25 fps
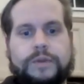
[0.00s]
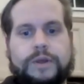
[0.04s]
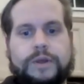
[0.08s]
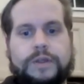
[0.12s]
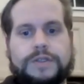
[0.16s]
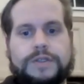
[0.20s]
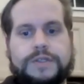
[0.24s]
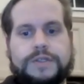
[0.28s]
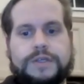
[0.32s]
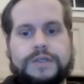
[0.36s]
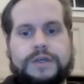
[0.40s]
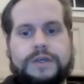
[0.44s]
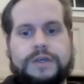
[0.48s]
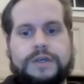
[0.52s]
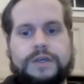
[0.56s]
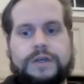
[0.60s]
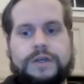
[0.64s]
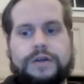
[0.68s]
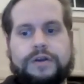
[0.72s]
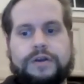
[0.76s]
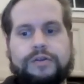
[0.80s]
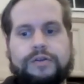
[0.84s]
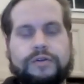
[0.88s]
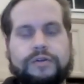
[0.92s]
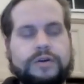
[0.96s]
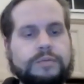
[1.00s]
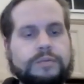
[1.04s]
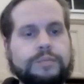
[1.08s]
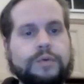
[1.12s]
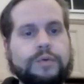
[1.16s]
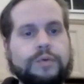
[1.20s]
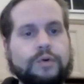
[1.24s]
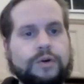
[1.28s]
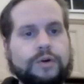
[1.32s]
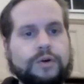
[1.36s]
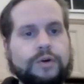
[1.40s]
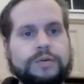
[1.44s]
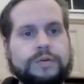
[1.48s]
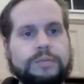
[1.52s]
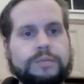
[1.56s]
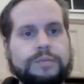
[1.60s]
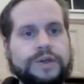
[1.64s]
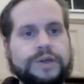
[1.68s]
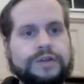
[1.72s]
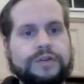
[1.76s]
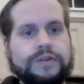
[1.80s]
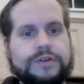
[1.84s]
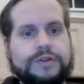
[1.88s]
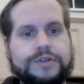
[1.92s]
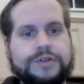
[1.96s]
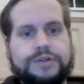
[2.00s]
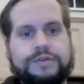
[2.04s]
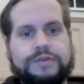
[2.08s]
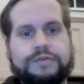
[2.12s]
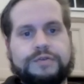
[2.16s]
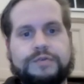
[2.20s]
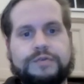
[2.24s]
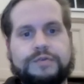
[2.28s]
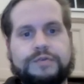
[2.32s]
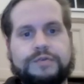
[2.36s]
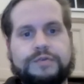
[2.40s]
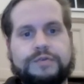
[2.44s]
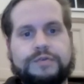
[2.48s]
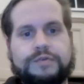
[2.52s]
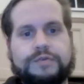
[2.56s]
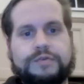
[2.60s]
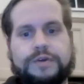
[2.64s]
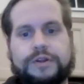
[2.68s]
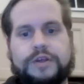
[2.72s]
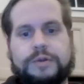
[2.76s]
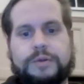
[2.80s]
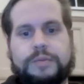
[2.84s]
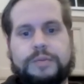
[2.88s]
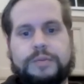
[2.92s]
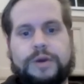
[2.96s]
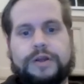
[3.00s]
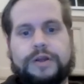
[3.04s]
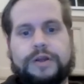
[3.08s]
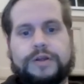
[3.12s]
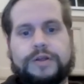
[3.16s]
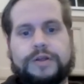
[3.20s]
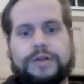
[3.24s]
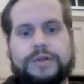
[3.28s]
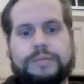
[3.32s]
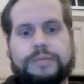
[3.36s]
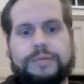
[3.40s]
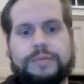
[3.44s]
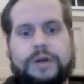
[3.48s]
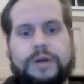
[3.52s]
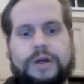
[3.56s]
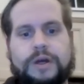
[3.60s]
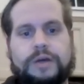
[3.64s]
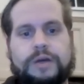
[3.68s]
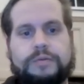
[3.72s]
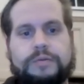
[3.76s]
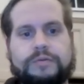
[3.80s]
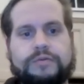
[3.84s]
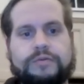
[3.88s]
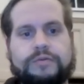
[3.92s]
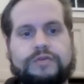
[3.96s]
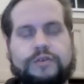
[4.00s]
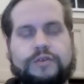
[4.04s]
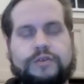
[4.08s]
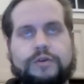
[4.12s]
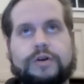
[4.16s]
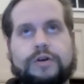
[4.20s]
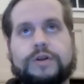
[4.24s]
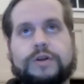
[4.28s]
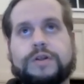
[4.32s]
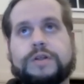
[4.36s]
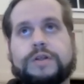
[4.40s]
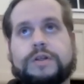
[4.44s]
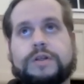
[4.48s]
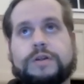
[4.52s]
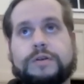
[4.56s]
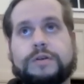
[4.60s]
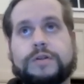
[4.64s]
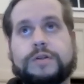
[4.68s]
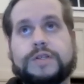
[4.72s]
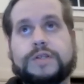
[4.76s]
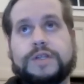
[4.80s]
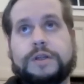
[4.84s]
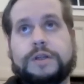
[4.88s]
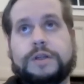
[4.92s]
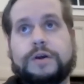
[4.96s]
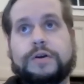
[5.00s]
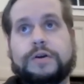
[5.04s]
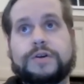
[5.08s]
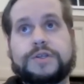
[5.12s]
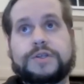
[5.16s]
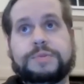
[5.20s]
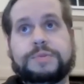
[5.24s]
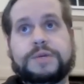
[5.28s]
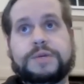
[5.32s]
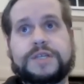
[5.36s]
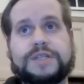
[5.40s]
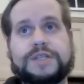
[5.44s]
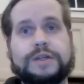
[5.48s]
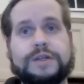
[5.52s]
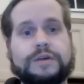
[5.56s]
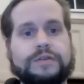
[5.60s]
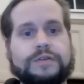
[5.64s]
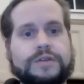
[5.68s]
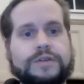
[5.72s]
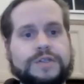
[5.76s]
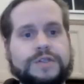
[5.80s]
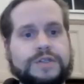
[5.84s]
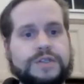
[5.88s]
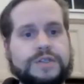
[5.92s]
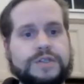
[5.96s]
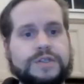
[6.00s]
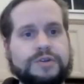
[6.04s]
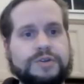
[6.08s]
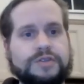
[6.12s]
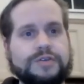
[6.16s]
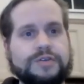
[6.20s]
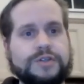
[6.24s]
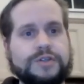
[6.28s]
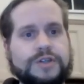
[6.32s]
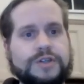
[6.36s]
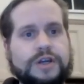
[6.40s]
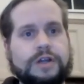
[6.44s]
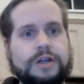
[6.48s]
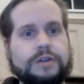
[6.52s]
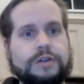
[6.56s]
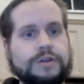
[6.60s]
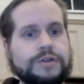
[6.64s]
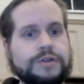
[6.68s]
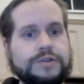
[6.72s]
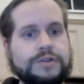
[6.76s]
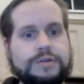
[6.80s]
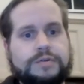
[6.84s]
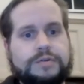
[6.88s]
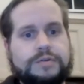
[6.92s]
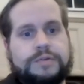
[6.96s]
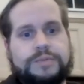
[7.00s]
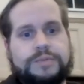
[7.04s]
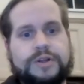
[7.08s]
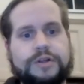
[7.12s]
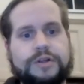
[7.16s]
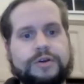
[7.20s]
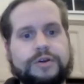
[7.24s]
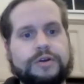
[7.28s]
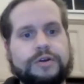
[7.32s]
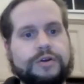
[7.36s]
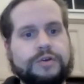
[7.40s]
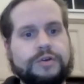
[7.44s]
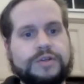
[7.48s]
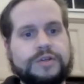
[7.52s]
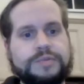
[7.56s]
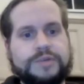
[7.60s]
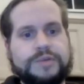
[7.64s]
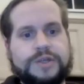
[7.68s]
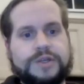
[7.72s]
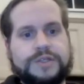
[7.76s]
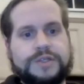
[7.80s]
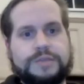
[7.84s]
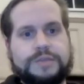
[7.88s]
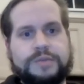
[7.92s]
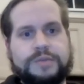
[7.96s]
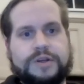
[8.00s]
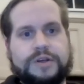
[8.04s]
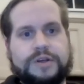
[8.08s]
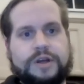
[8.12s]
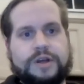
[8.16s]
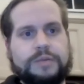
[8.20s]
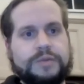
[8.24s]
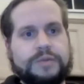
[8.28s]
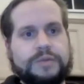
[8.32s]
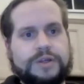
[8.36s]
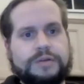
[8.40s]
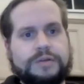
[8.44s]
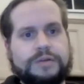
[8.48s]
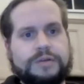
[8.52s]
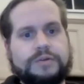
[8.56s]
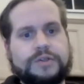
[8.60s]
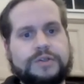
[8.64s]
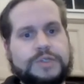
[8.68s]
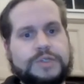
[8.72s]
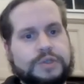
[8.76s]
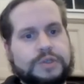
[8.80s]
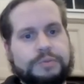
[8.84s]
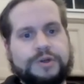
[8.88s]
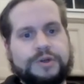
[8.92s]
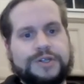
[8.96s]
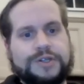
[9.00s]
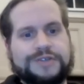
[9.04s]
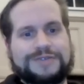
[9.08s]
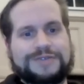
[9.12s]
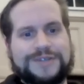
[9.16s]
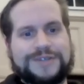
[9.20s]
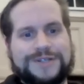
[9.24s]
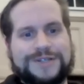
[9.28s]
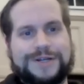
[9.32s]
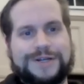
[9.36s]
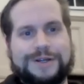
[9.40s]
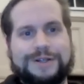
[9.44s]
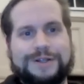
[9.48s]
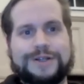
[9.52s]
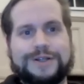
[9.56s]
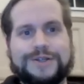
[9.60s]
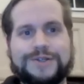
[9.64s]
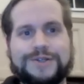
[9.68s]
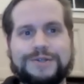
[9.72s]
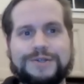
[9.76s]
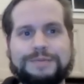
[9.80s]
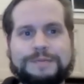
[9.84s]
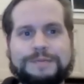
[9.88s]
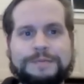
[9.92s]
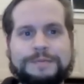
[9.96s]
that's another important bit that you got to keep in mind. For a large space like this, it's a bit of a challenge. Depending on your space, it may not be so much of a challenge.